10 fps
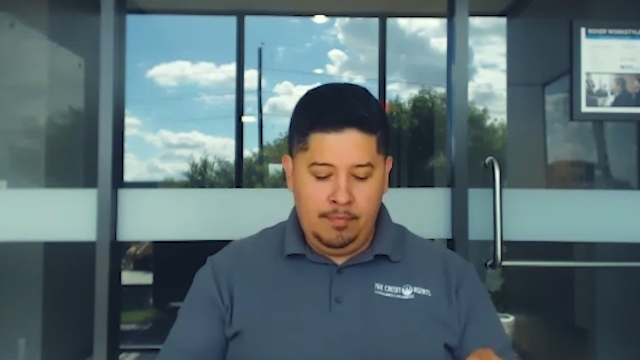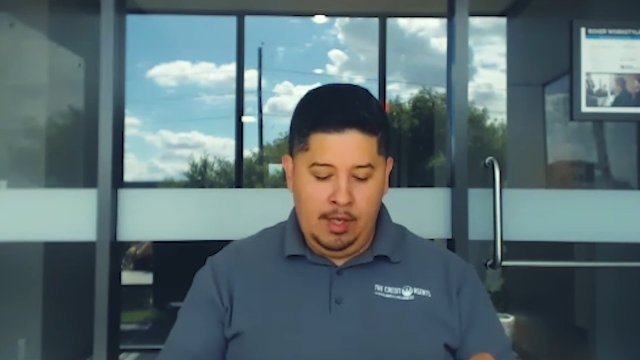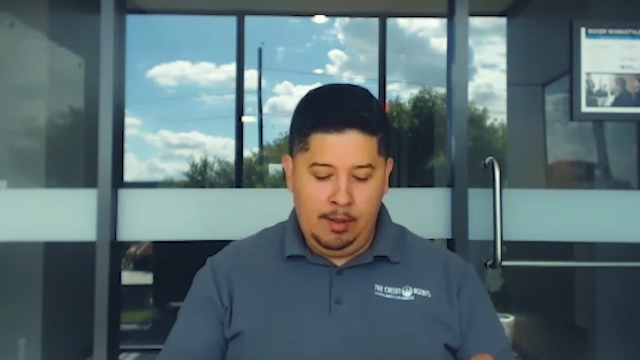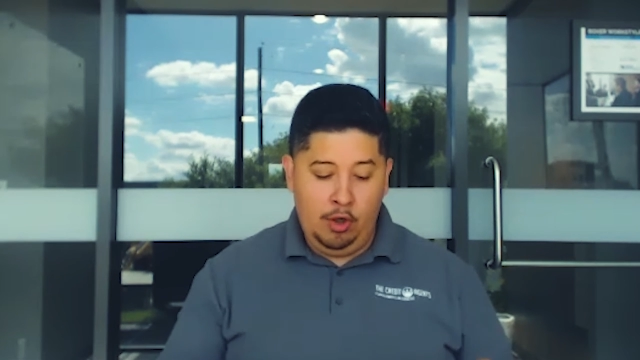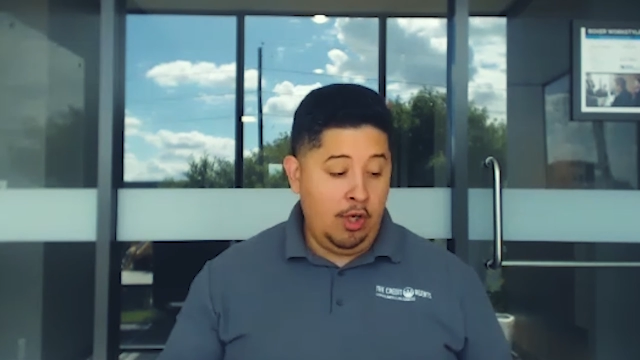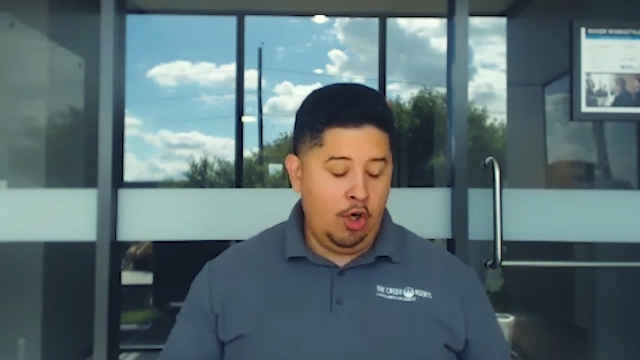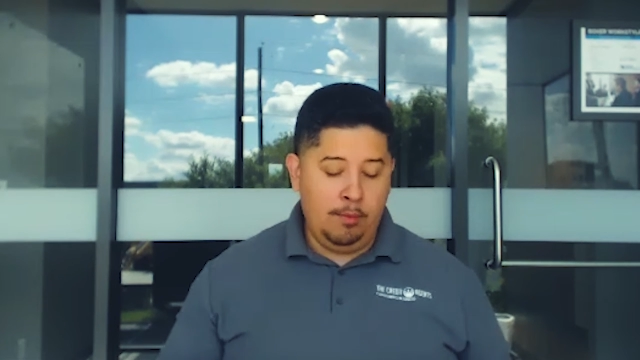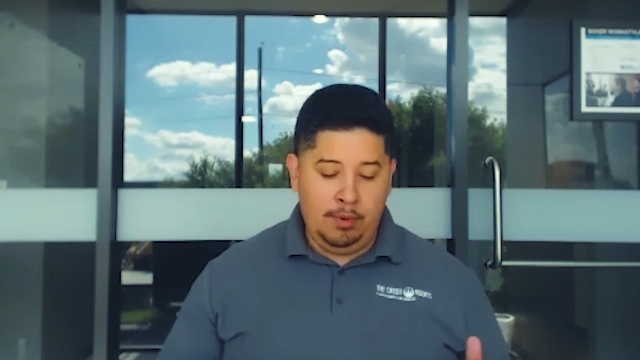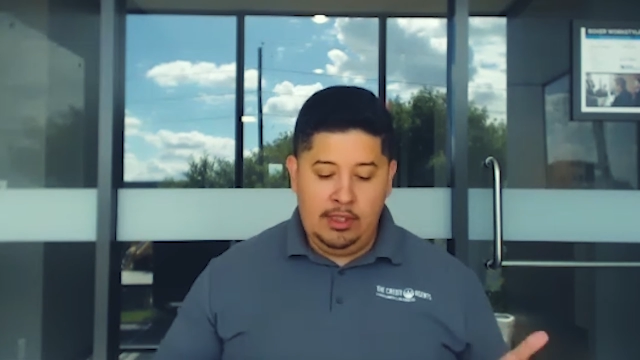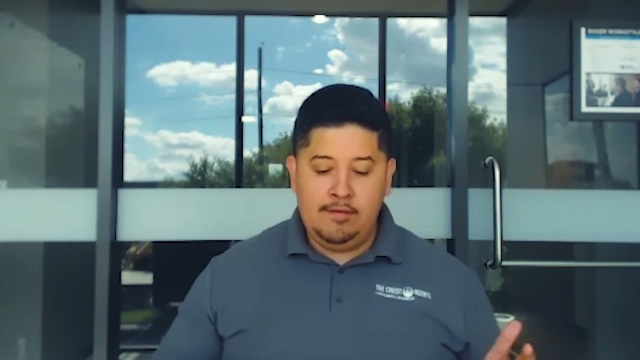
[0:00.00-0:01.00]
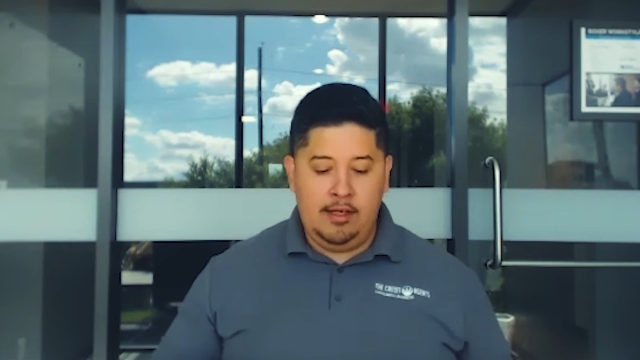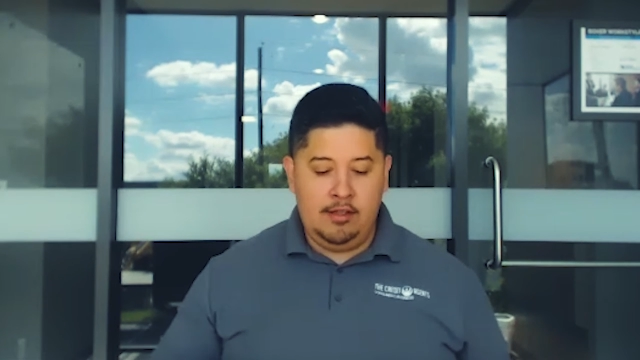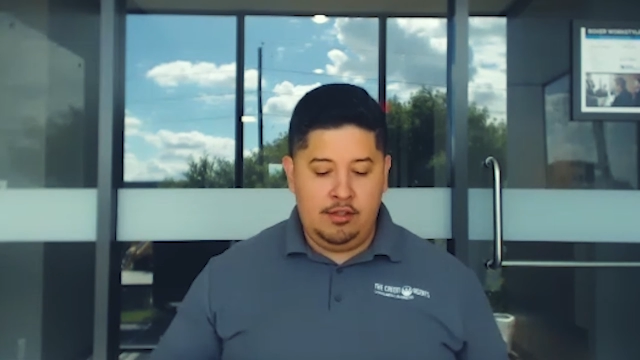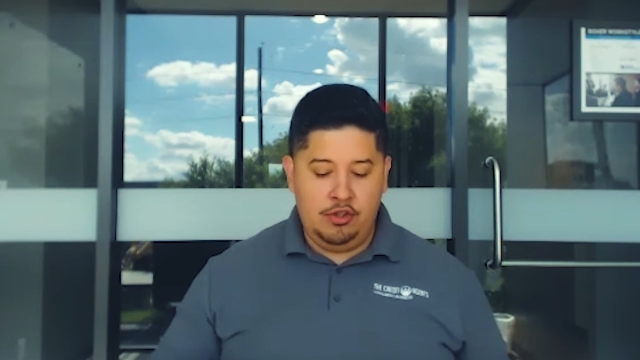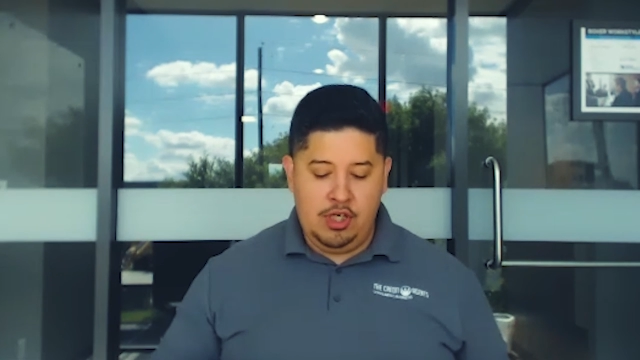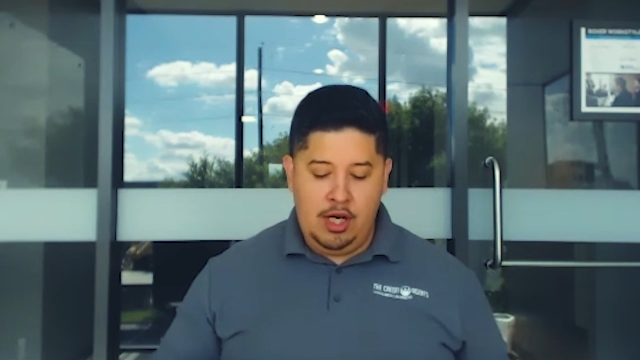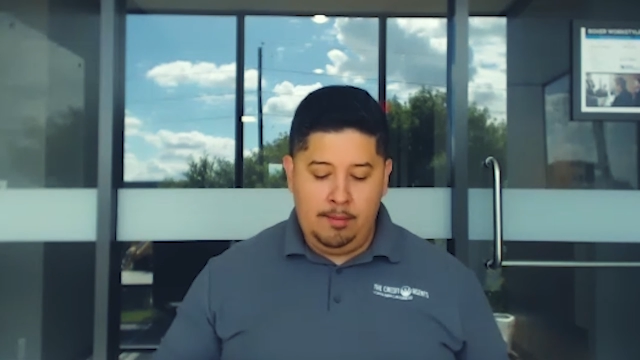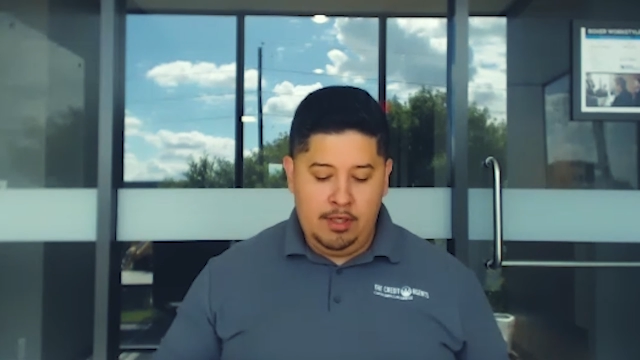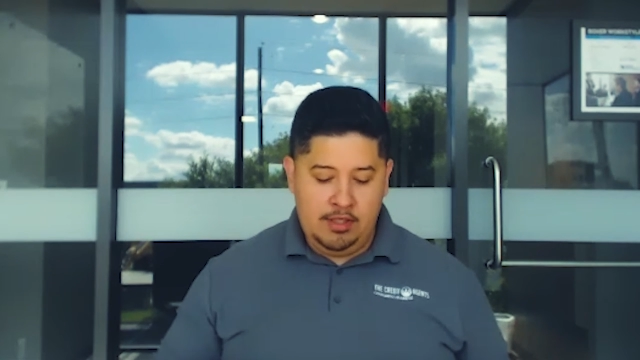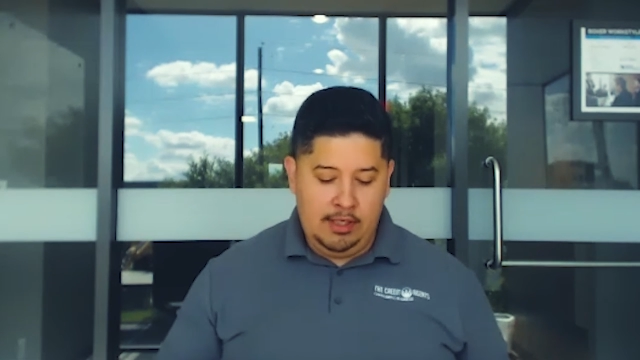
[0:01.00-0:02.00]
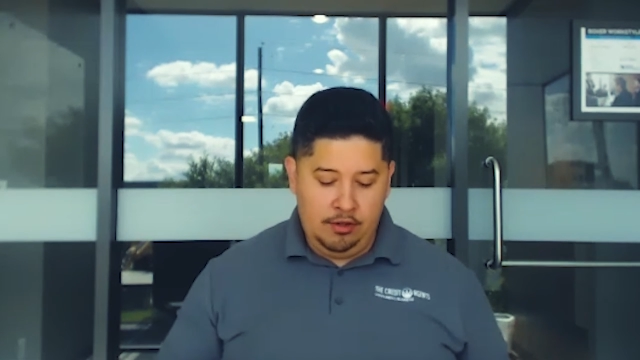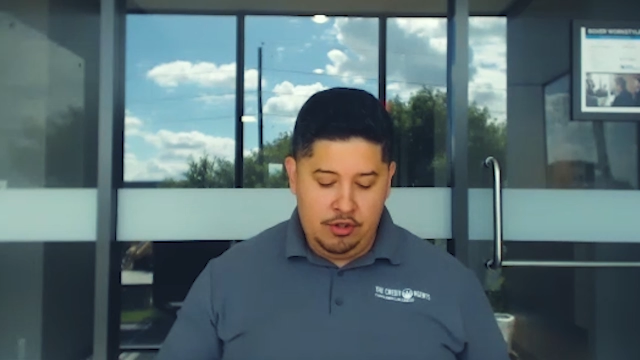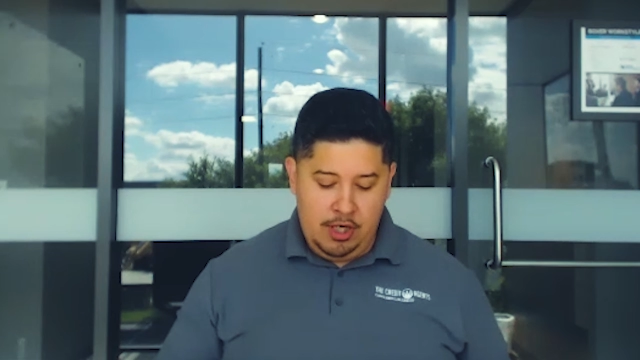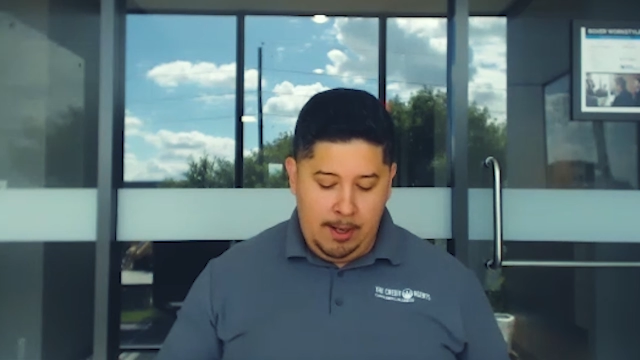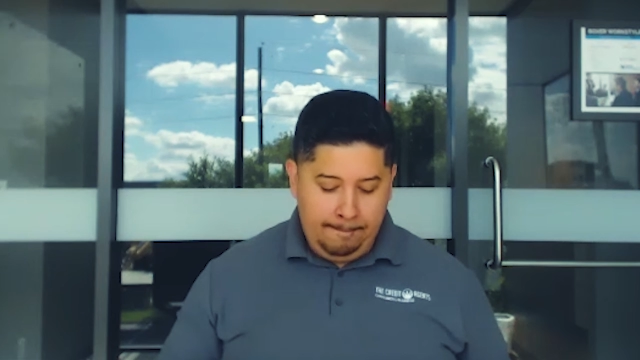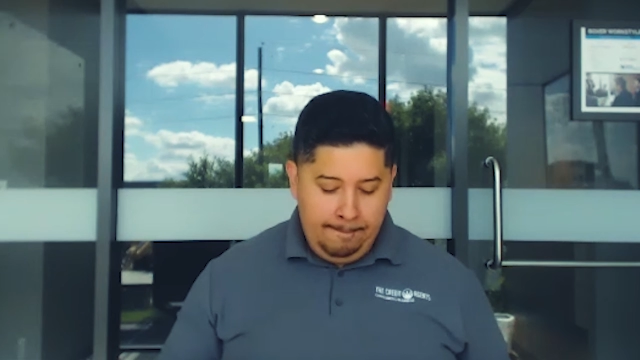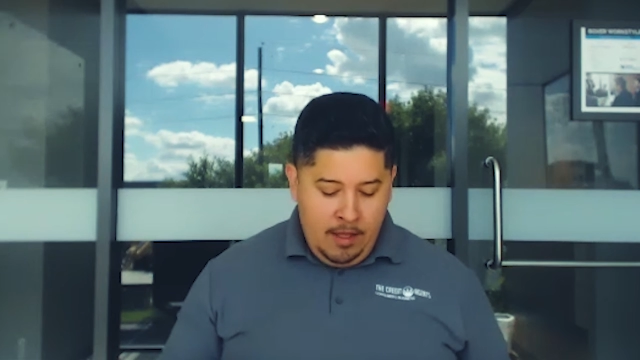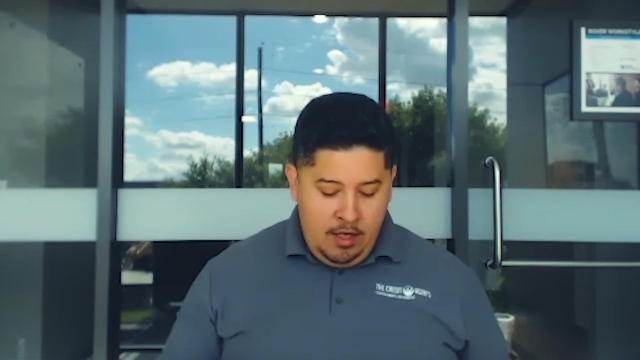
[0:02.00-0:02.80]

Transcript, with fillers: they re- they are believe that is their job, it's not their job.